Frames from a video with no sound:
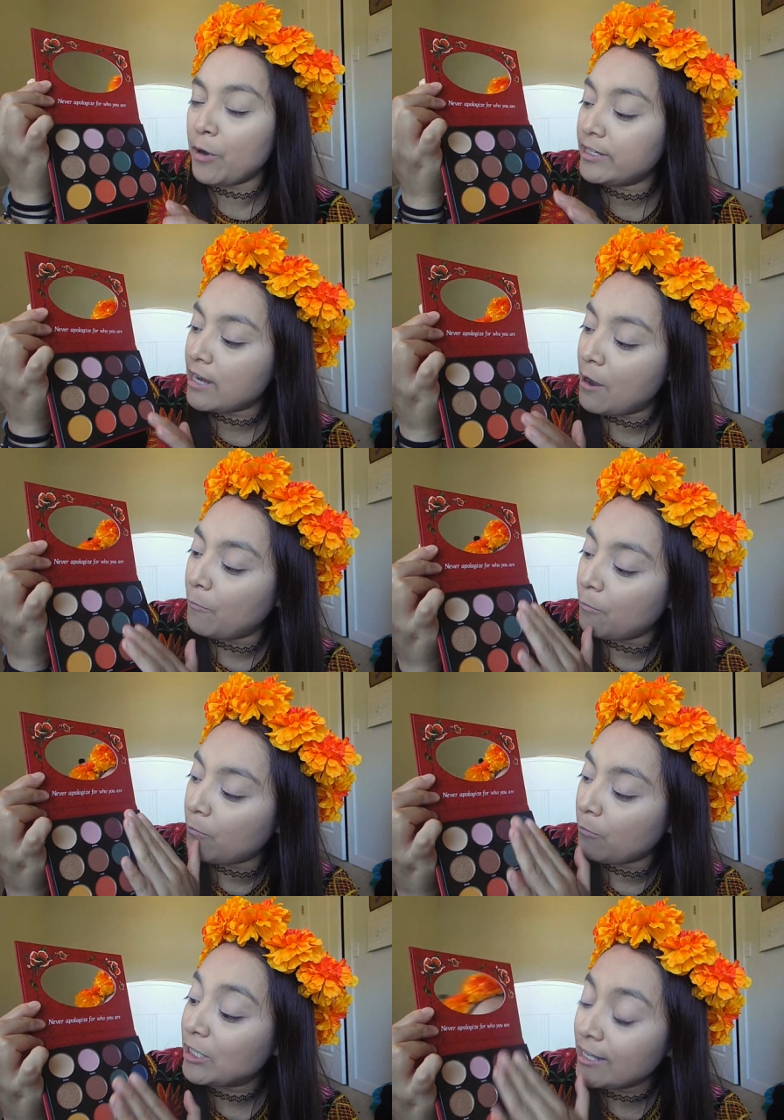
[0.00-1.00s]
want, I
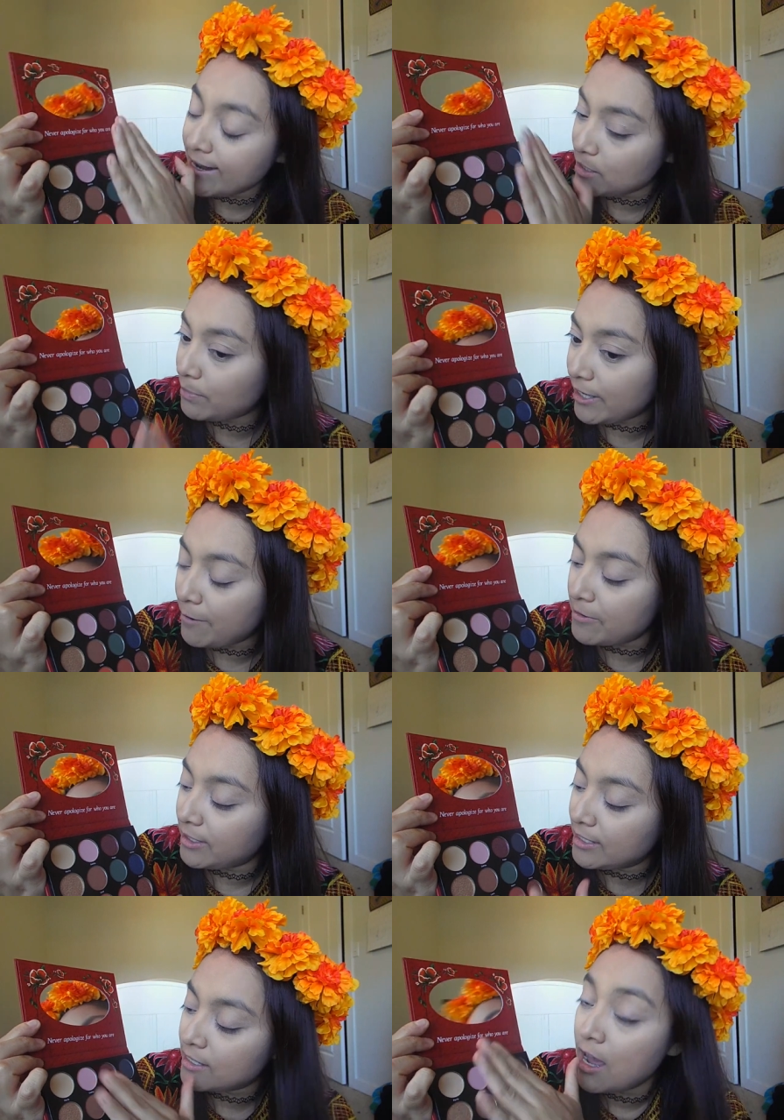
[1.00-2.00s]
would like to play with
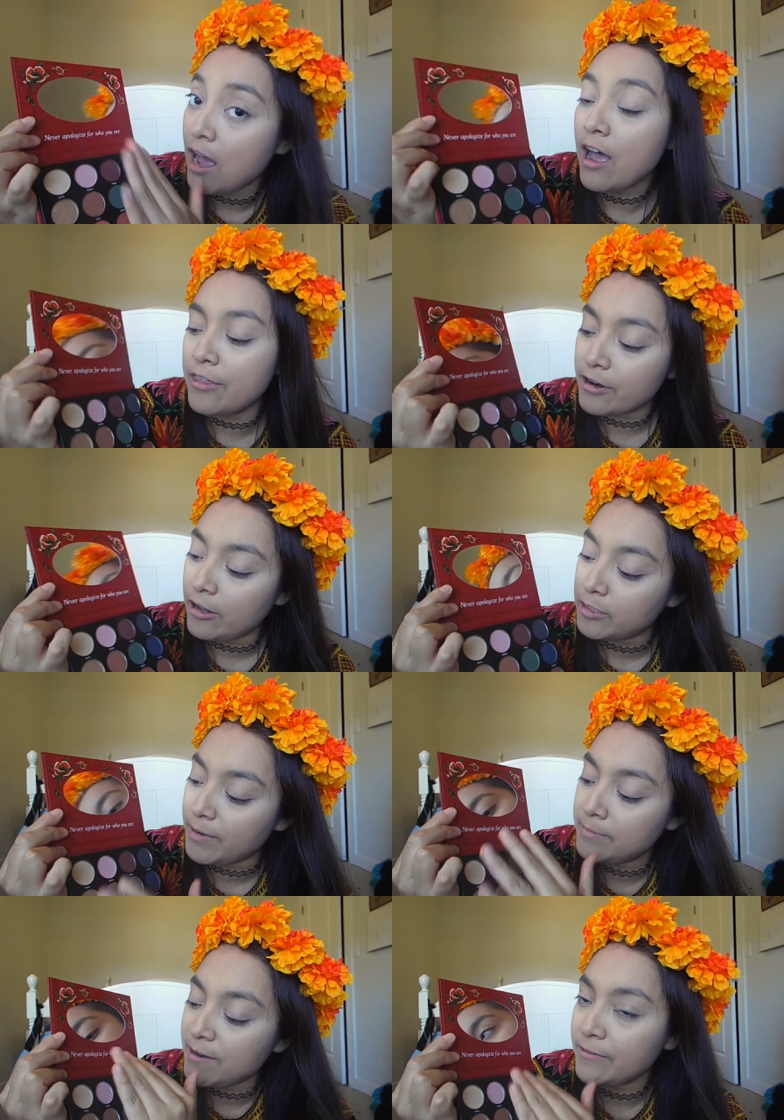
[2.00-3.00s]
these other colors,
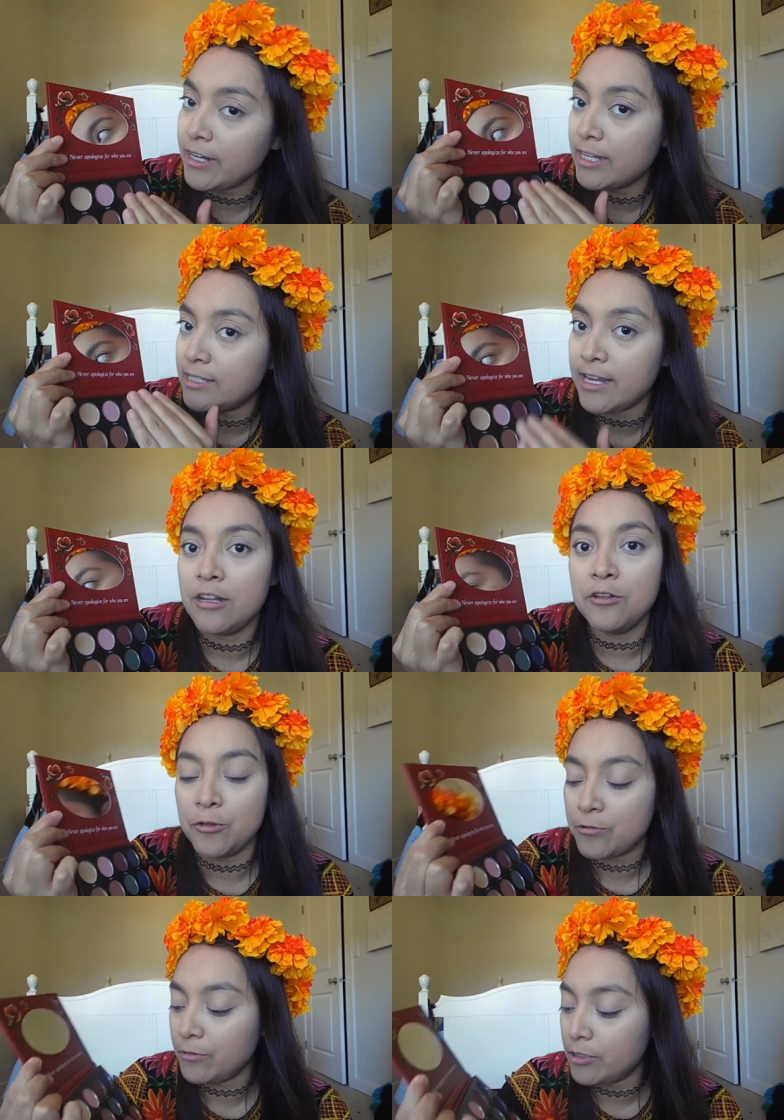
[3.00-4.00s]
but I'm definitely going to stay in the
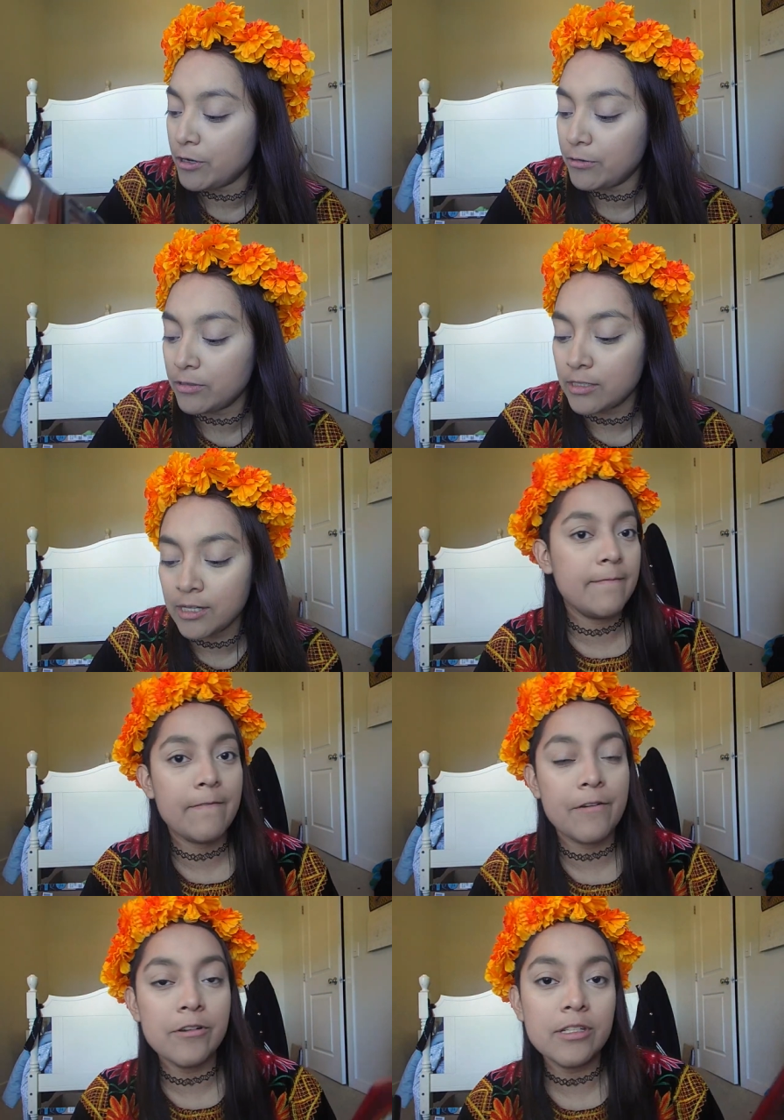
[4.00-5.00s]
neutral tones.
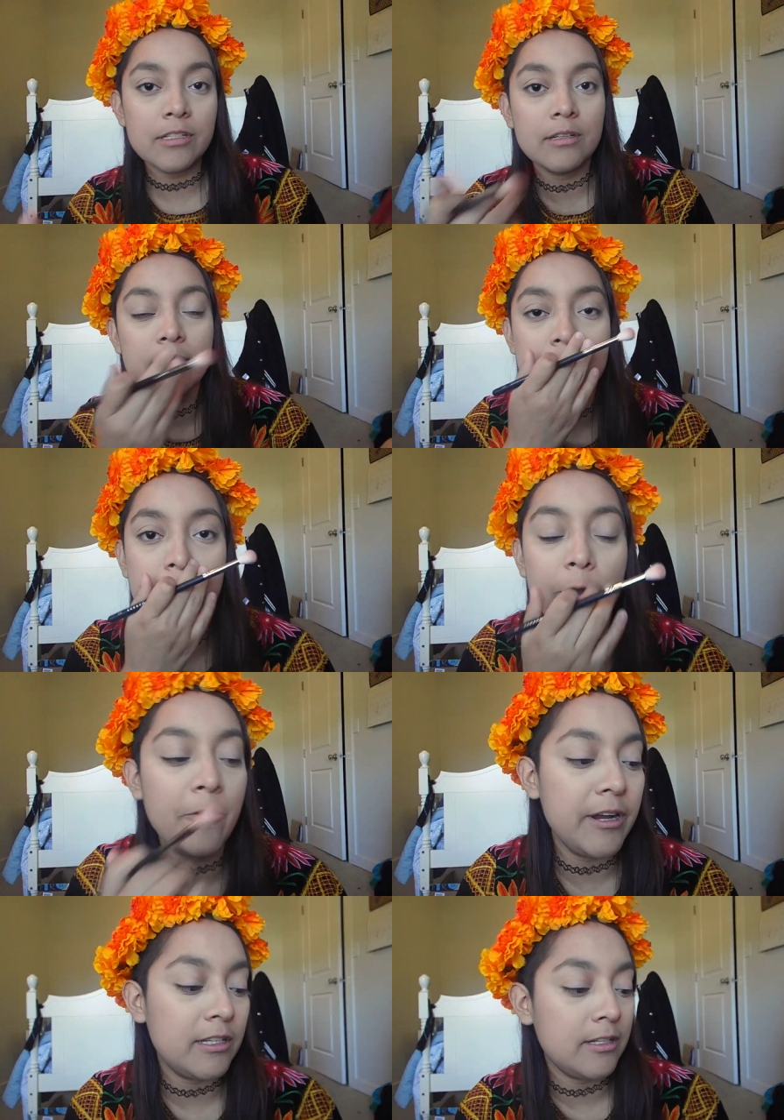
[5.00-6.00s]
First,
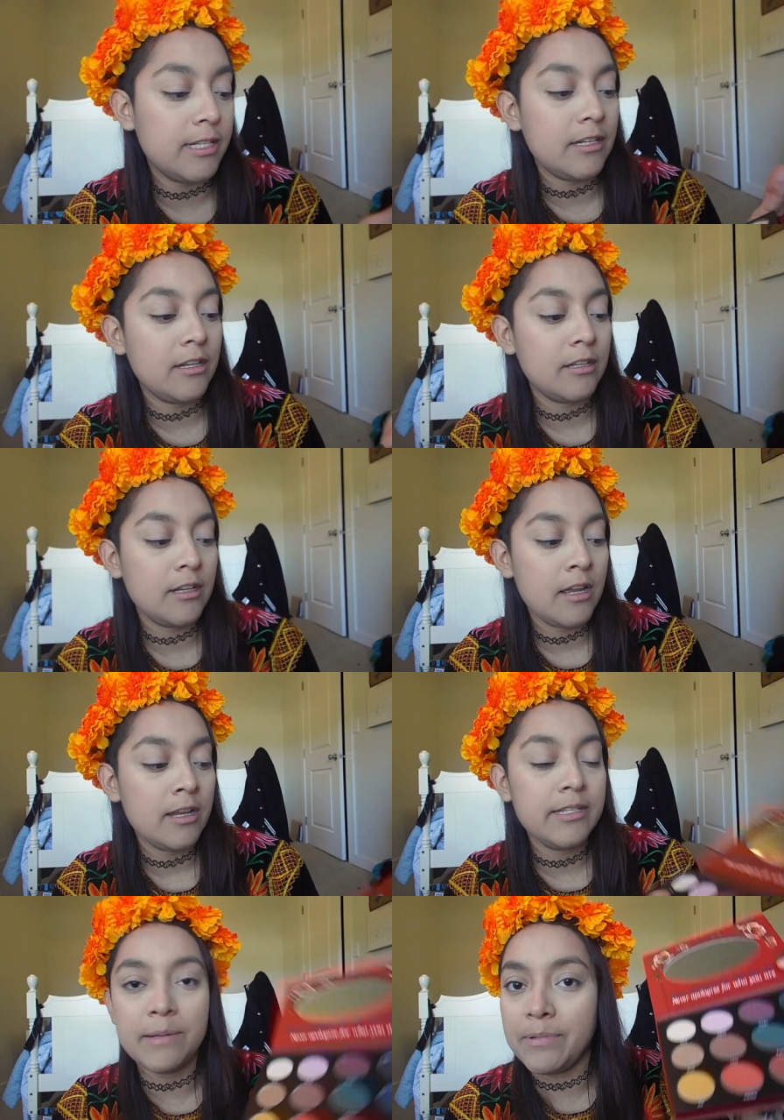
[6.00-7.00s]
going to
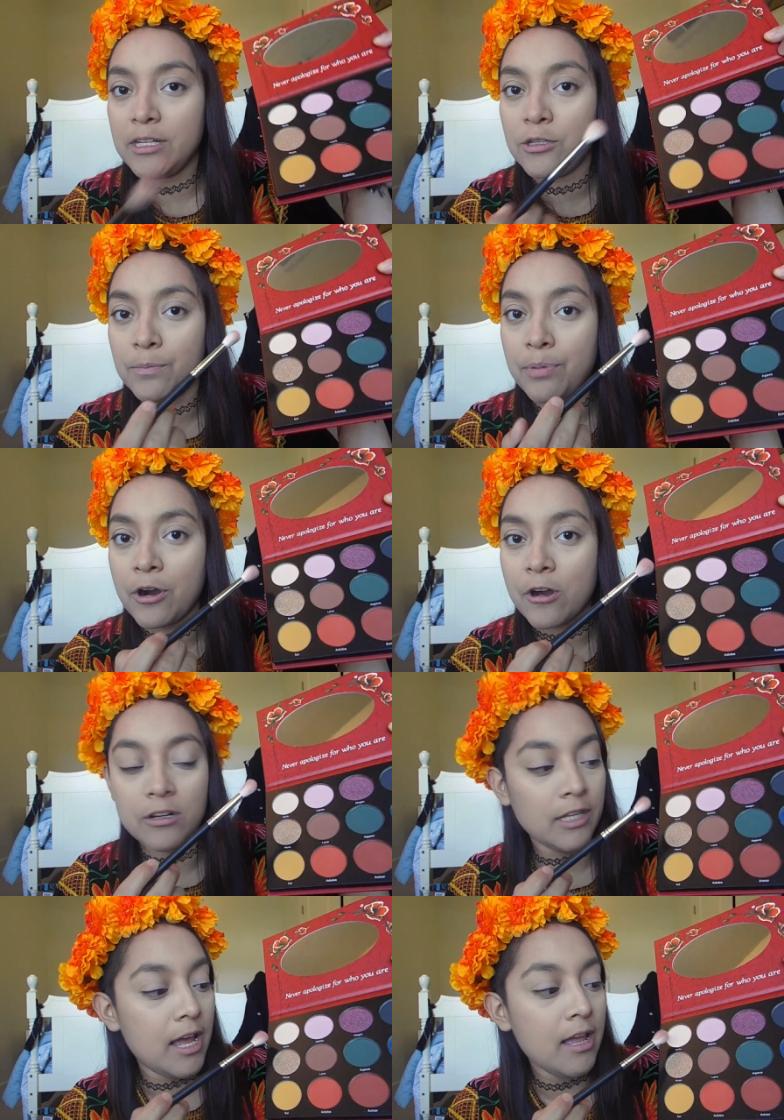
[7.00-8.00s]
dip into
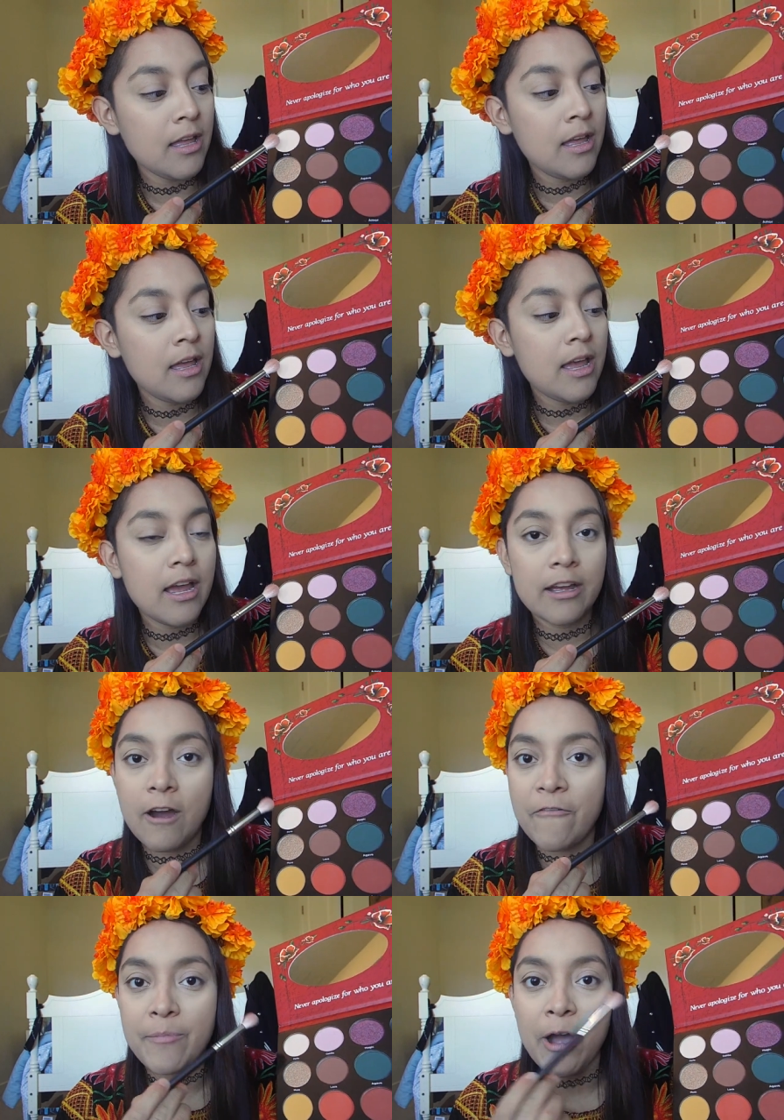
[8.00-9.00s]
Perla and
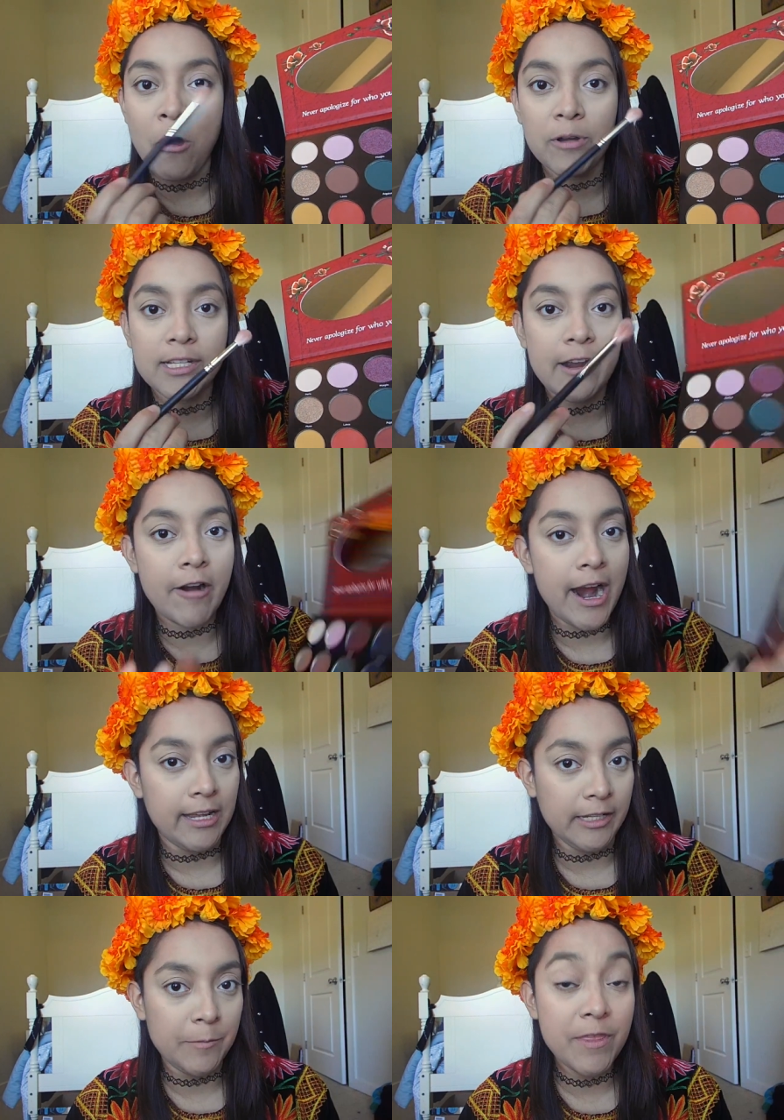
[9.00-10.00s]
cover my whole entire
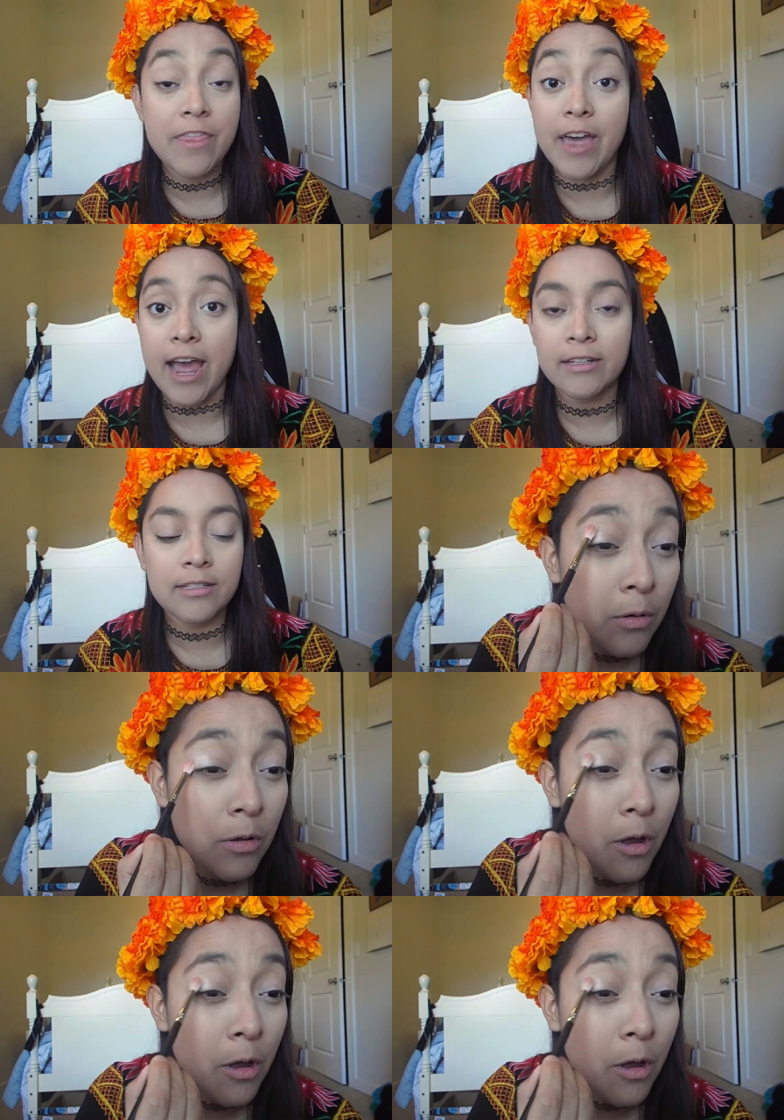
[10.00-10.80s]
eyelid with that.